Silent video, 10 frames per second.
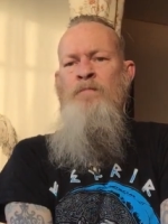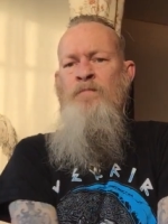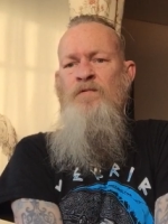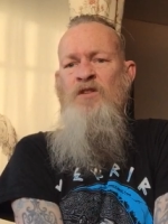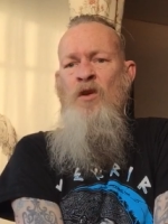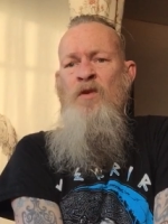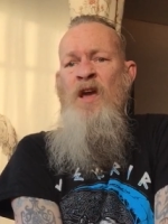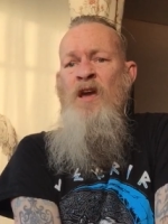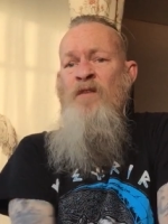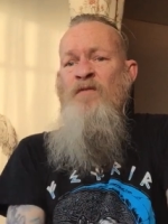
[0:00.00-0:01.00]
So
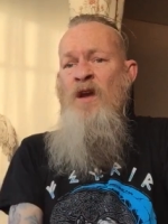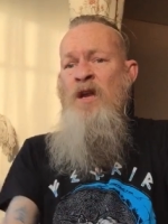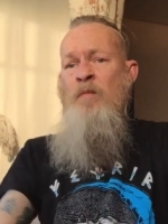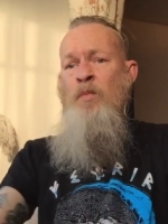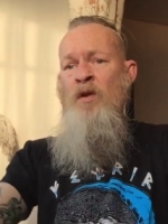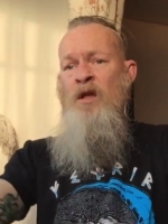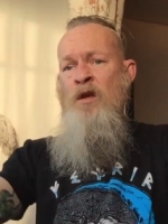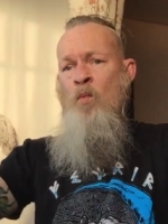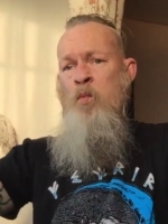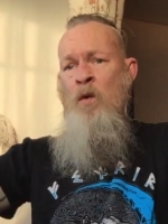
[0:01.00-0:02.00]
yeah, if
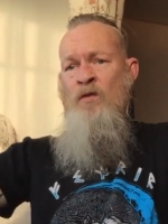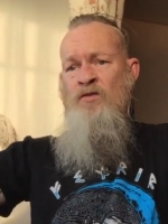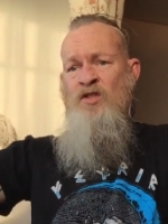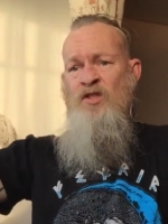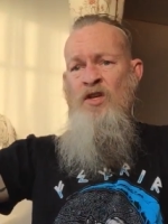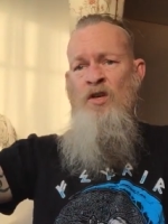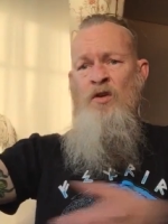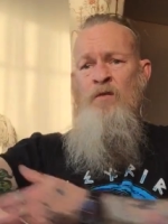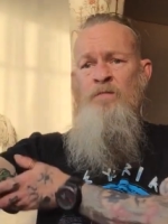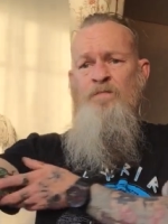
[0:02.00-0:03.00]
anybody wants
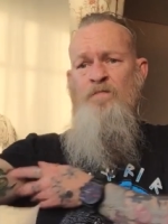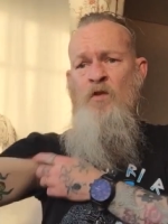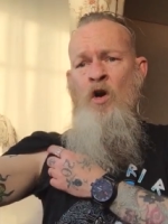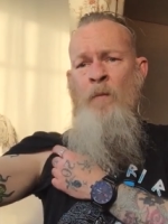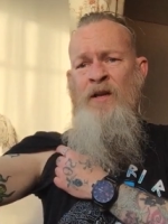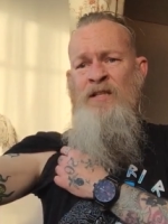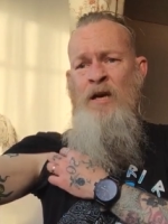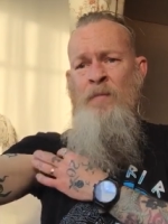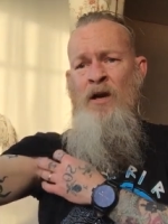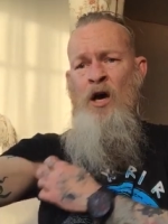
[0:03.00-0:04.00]
to comment
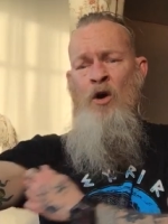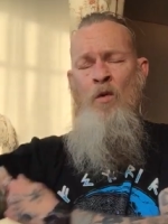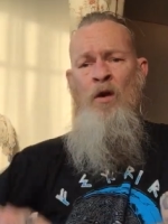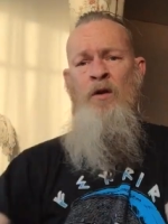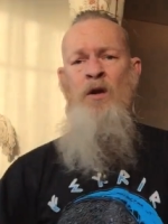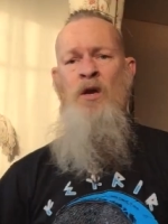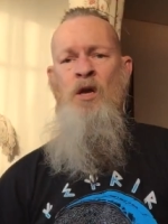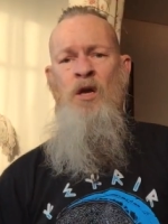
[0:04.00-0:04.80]
down below on